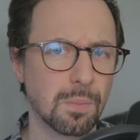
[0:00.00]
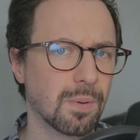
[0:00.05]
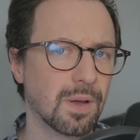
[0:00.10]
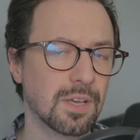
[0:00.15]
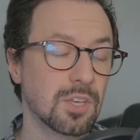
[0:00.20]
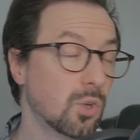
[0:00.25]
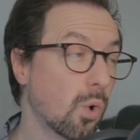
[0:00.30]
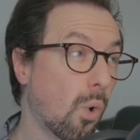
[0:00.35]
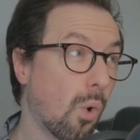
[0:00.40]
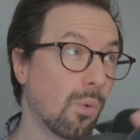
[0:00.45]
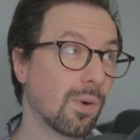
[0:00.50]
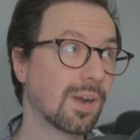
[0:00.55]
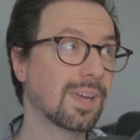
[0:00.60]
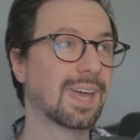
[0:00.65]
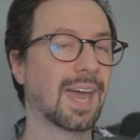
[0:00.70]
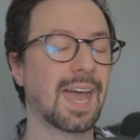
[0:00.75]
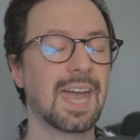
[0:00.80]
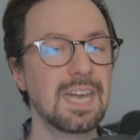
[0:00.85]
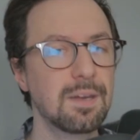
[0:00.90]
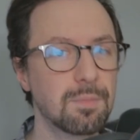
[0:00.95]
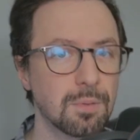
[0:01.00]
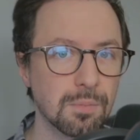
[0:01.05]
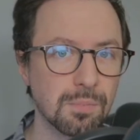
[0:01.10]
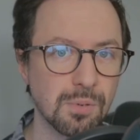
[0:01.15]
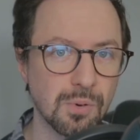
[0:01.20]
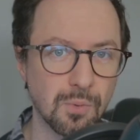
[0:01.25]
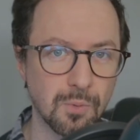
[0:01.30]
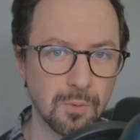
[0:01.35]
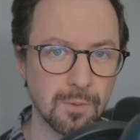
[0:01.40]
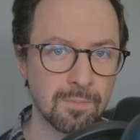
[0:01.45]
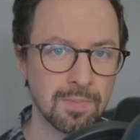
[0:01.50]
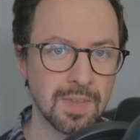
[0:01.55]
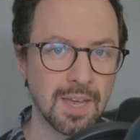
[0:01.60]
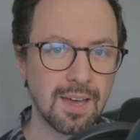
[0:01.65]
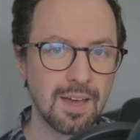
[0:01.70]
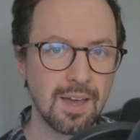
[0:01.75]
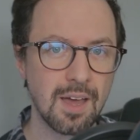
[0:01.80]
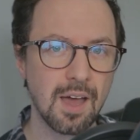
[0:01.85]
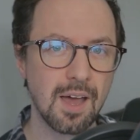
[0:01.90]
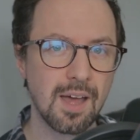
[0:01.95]
but you're incapable
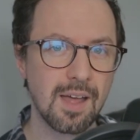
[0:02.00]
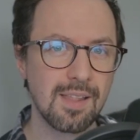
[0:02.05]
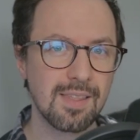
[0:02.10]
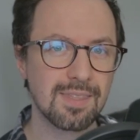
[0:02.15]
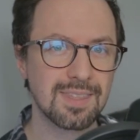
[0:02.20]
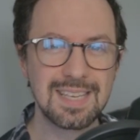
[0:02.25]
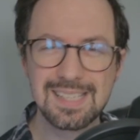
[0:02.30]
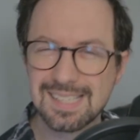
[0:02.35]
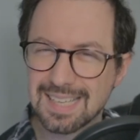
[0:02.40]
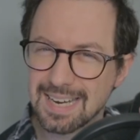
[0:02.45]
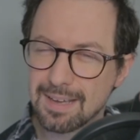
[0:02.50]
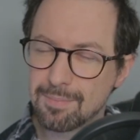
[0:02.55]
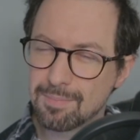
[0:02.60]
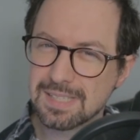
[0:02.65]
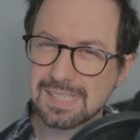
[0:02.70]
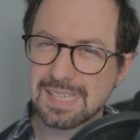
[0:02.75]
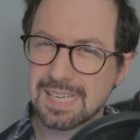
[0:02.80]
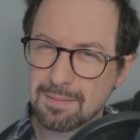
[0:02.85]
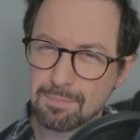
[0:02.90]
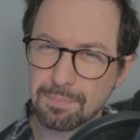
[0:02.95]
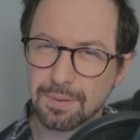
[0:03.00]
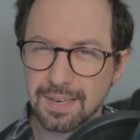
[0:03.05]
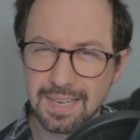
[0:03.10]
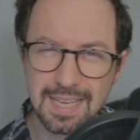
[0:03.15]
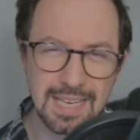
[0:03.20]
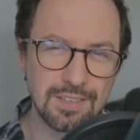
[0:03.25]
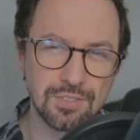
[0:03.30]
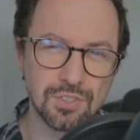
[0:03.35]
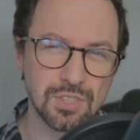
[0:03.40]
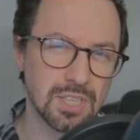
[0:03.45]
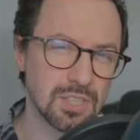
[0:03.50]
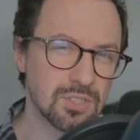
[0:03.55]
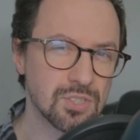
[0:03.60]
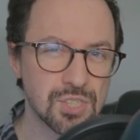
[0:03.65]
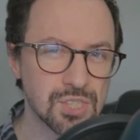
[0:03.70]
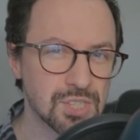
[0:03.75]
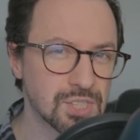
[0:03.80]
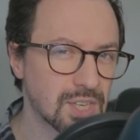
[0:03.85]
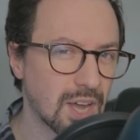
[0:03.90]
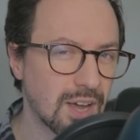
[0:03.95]
these limiting beliefs can
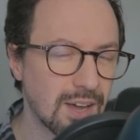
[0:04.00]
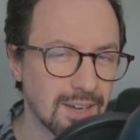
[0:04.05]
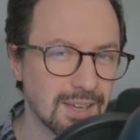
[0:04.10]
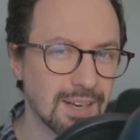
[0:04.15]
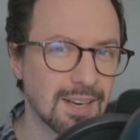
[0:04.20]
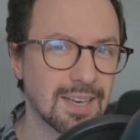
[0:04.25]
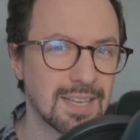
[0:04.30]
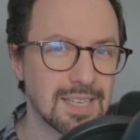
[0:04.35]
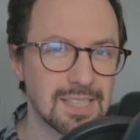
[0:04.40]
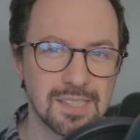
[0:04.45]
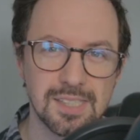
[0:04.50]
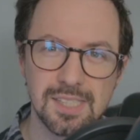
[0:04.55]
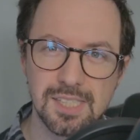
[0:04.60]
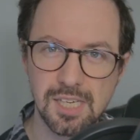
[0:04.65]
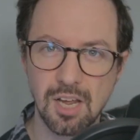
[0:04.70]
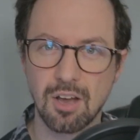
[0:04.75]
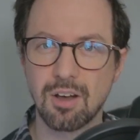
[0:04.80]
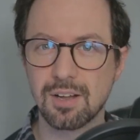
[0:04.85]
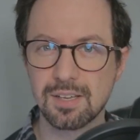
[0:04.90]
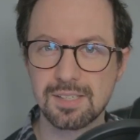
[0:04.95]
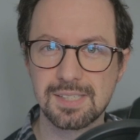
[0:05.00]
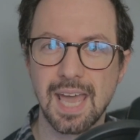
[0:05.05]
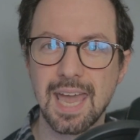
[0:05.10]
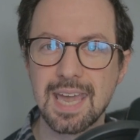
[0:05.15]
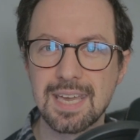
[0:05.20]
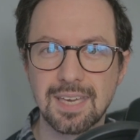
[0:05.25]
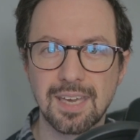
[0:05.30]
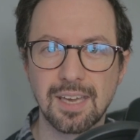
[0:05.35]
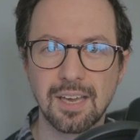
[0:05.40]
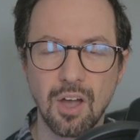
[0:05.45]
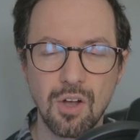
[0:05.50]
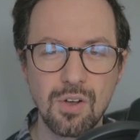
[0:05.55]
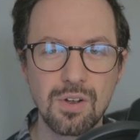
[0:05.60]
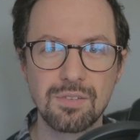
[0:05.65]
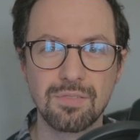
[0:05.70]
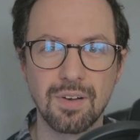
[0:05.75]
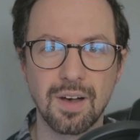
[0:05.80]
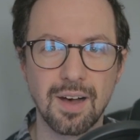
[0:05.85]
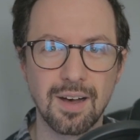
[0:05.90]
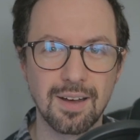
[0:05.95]
certainly start taking
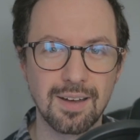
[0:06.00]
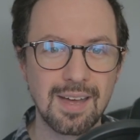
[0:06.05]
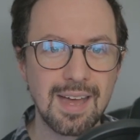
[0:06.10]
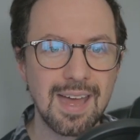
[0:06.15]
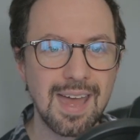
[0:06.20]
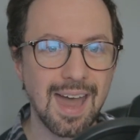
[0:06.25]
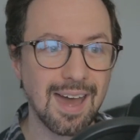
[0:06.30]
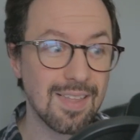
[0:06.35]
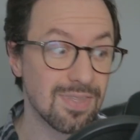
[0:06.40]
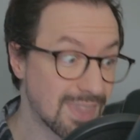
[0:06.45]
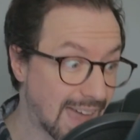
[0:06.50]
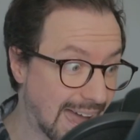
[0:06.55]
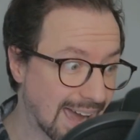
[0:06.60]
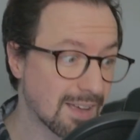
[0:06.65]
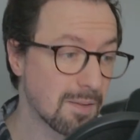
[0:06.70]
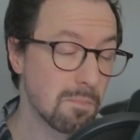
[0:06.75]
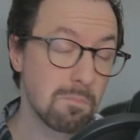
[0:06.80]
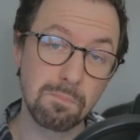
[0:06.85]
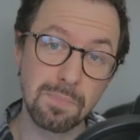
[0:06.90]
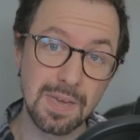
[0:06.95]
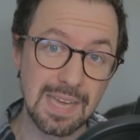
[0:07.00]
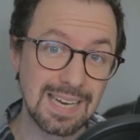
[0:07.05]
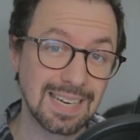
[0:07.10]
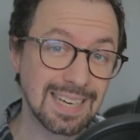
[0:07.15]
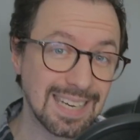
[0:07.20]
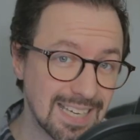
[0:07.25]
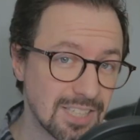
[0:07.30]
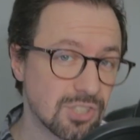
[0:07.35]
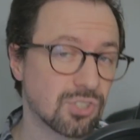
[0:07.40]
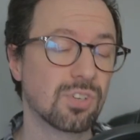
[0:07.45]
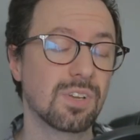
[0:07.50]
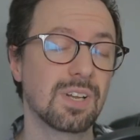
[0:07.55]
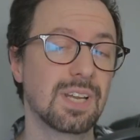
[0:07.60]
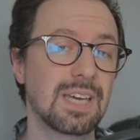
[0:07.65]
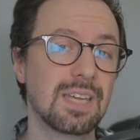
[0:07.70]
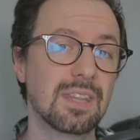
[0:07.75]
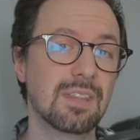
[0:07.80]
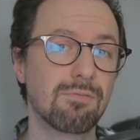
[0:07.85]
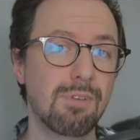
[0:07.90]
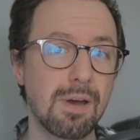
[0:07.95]
over, and that can be
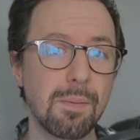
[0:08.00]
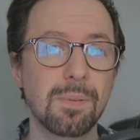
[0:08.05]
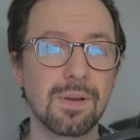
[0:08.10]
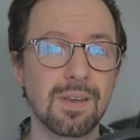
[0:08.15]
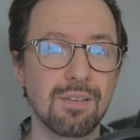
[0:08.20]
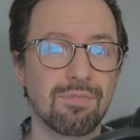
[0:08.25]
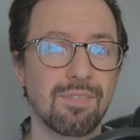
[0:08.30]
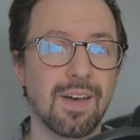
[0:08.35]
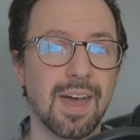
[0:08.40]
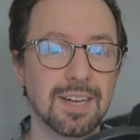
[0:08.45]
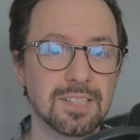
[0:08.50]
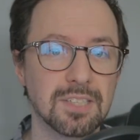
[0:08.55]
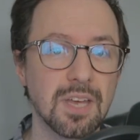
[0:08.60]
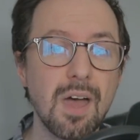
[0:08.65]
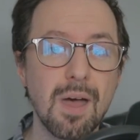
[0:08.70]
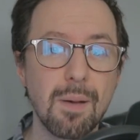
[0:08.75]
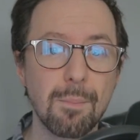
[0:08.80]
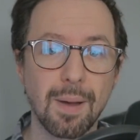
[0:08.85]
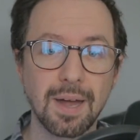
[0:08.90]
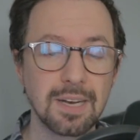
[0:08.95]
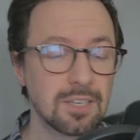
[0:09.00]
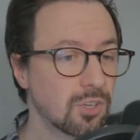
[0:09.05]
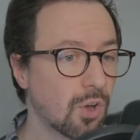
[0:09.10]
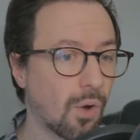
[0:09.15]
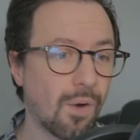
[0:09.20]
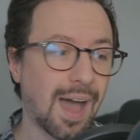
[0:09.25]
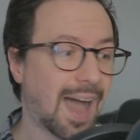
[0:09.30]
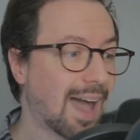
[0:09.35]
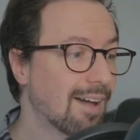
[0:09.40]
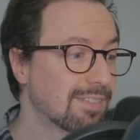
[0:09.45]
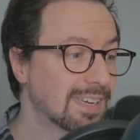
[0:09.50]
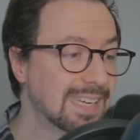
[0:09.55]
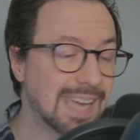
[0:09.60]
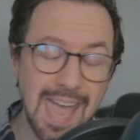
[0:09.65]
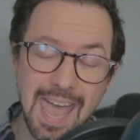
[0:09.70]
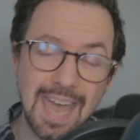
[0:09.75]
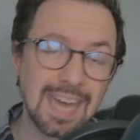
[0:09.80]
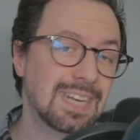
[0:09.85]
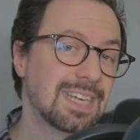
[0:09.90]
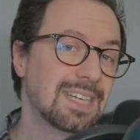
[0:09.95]
literally the ripple effect by not
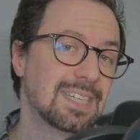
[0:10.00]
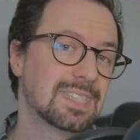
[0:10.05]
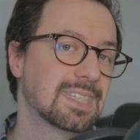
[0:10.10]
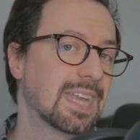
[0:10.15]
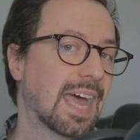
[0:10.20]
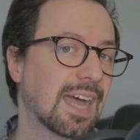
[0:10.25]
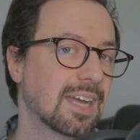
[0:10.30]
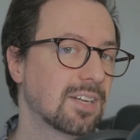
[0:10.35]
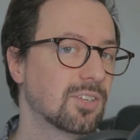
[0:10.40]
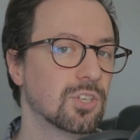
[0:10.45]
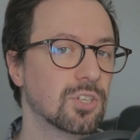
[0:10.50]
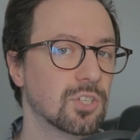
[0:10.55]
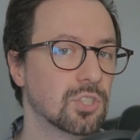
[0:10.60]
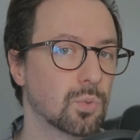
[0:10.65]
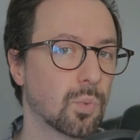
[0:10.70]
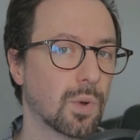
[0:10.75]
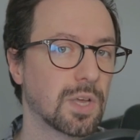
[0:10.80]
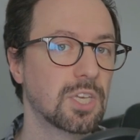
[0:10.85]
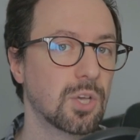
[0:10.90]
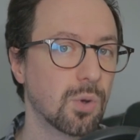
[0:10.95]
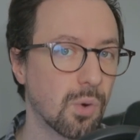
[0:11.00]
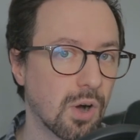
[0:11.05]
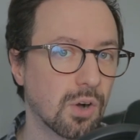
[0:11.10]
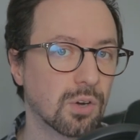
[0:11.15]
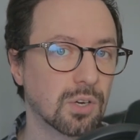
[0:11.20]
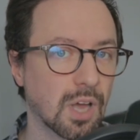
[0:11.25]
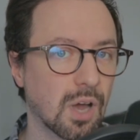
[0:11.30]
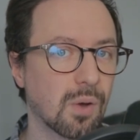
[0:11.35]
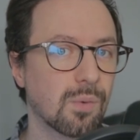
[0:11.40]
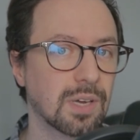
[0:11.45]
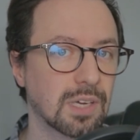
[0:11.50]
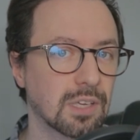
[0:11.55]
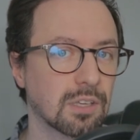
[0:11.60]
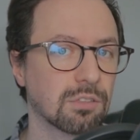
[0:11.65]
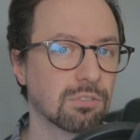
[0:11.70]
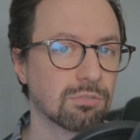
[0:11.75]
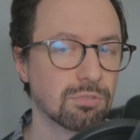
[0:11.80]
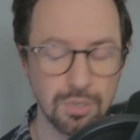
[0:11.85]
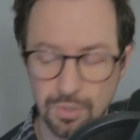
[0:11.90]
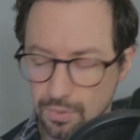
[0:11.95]
having any standards when you are going
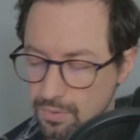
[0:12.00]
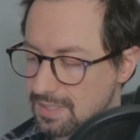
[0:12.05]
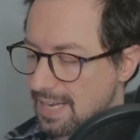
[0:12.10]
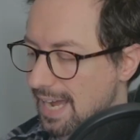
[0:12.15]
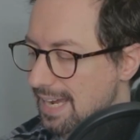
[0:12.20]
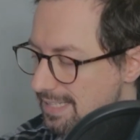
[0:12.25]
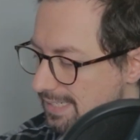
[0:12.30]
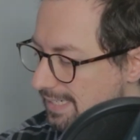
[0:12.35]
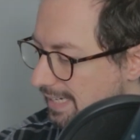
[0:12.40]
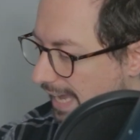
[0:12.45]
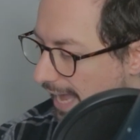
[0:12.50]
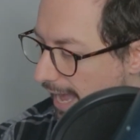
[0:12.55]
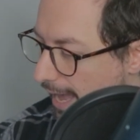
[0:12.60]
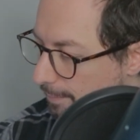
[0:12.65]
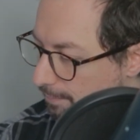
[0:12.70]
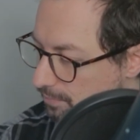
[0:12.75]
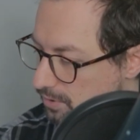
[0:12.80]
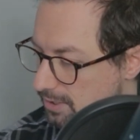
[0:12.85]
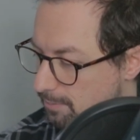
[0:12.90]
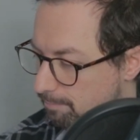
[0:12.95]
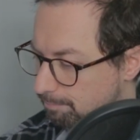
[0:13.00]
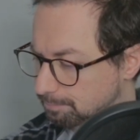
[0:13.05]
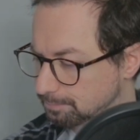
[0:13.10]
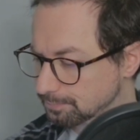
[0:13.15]
through dating apps.